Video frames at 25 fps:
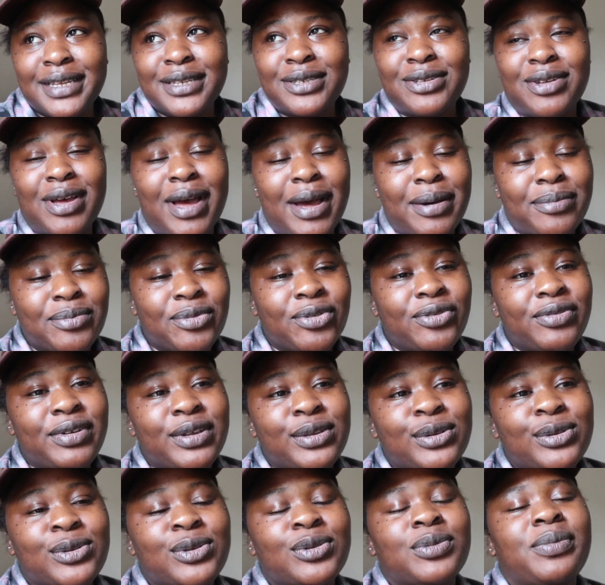so I'm
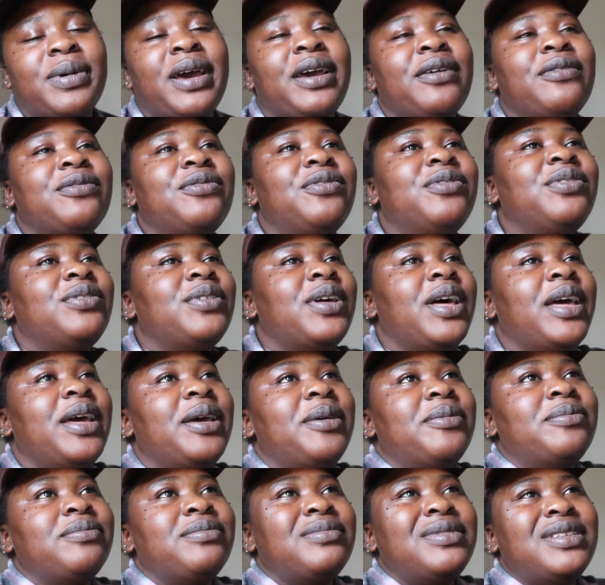moving to my
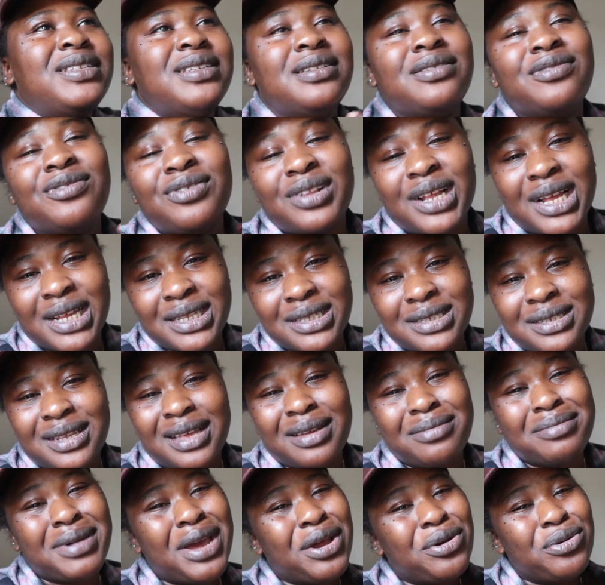is it flat?
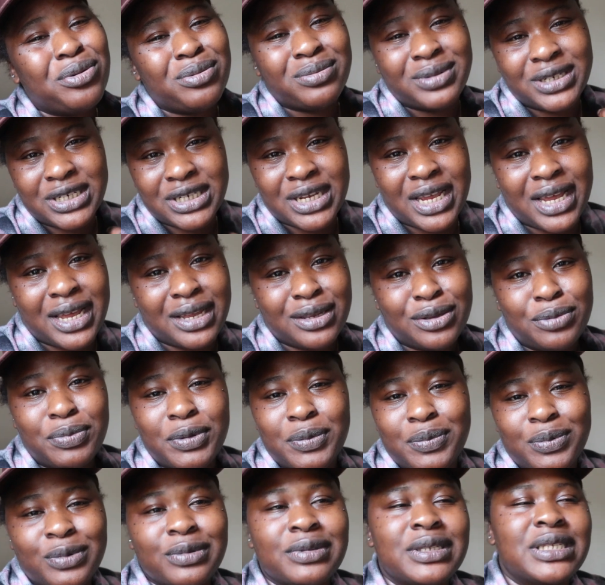In my room, sha. You
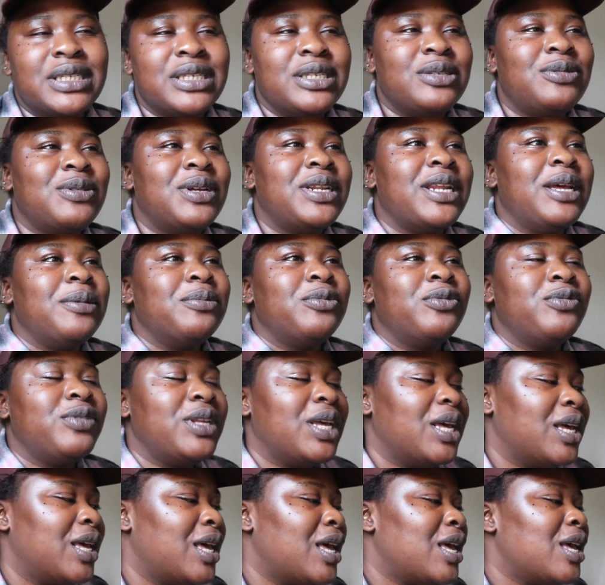people will see it when I move
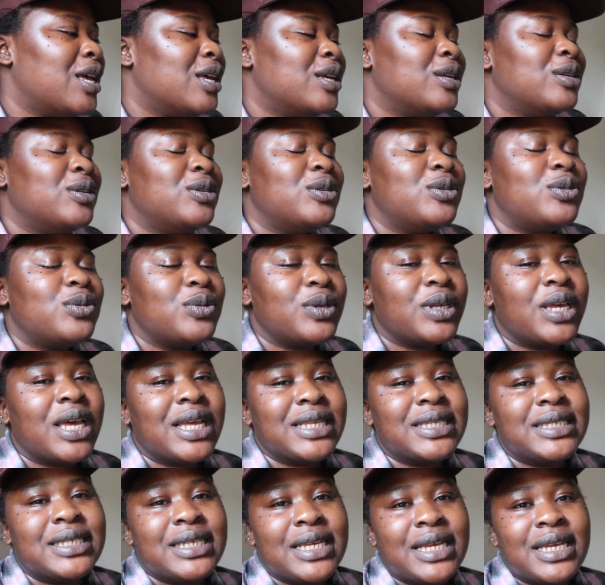there.
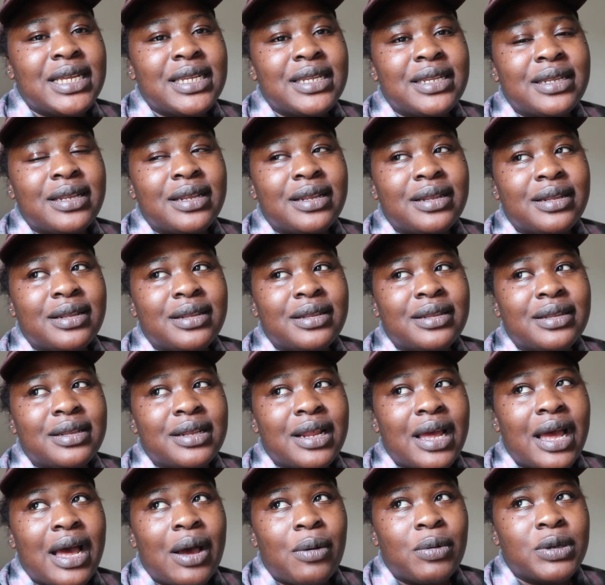
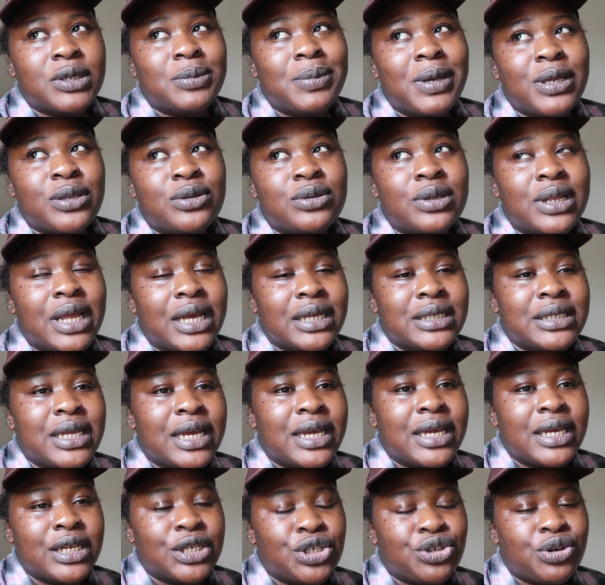I was meant to like
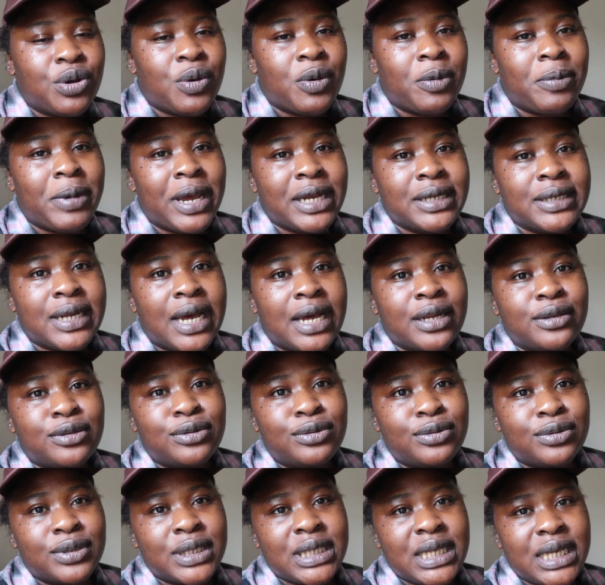take a train with my dad
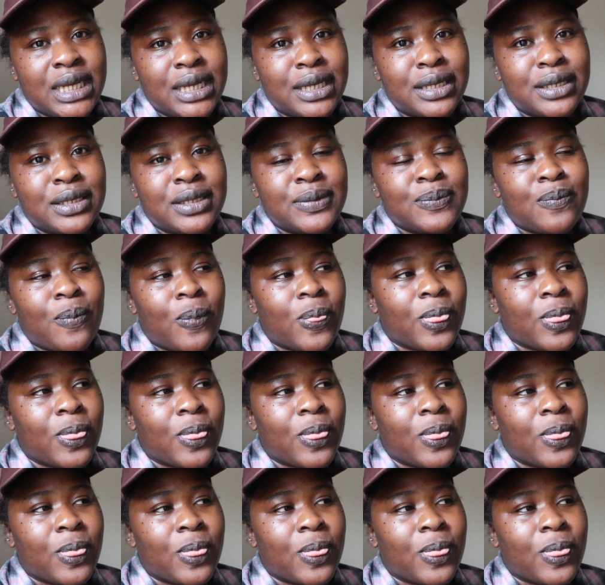today